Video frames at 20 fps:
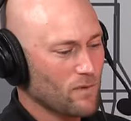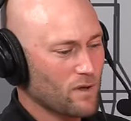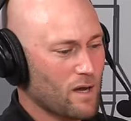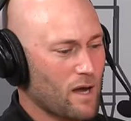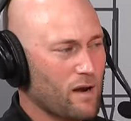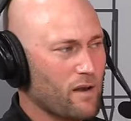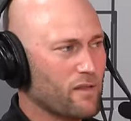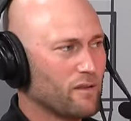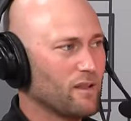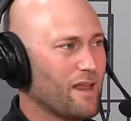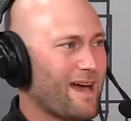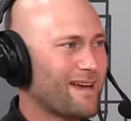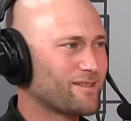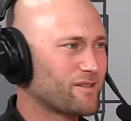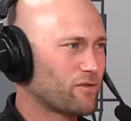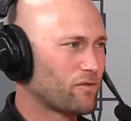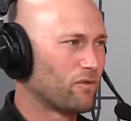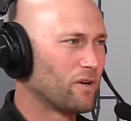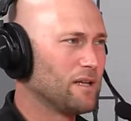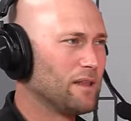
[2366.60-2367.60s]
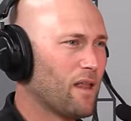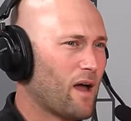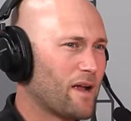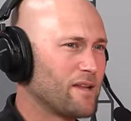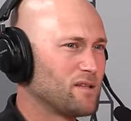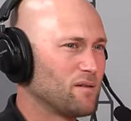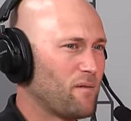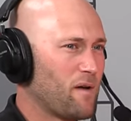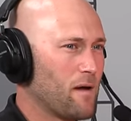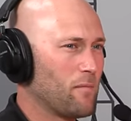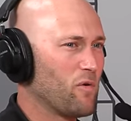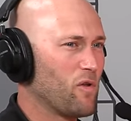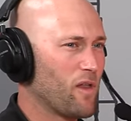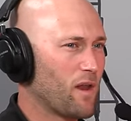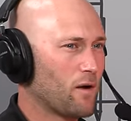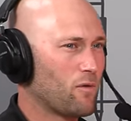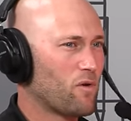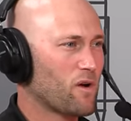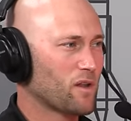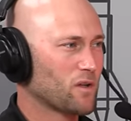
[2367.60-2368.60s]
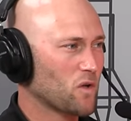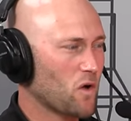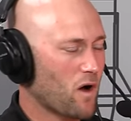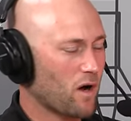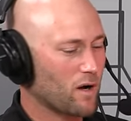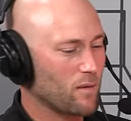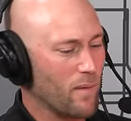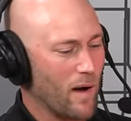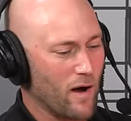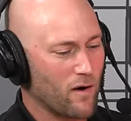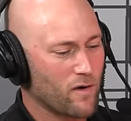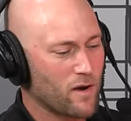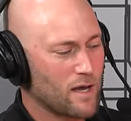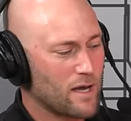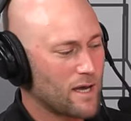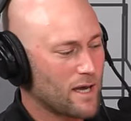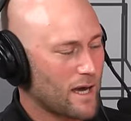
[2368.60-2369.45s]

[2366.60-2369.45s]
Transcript: kind of the last three lines of ammo that I want to talk about,